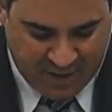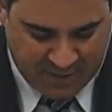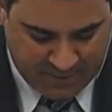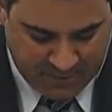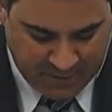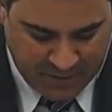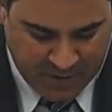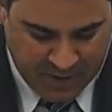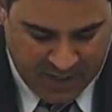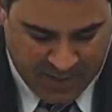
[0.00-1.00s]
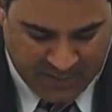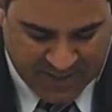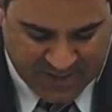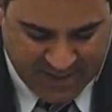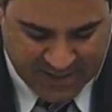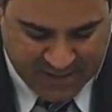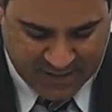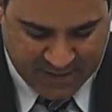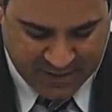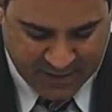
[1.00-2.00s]
But Brandon, the Lord has shown
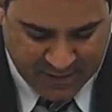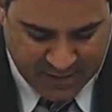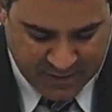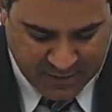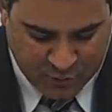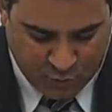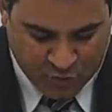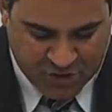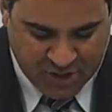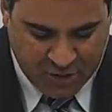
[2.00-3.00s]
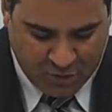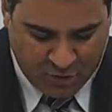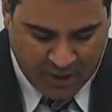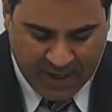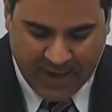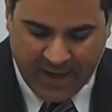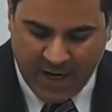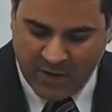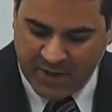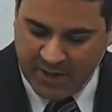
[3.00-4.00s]
that the presence of the
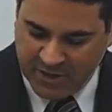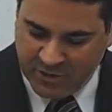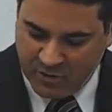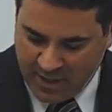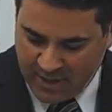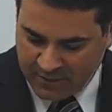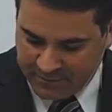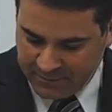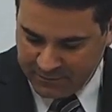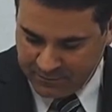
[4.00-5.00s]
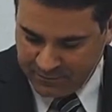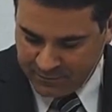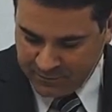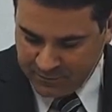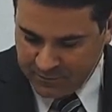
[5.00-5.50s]
Lord is real in this place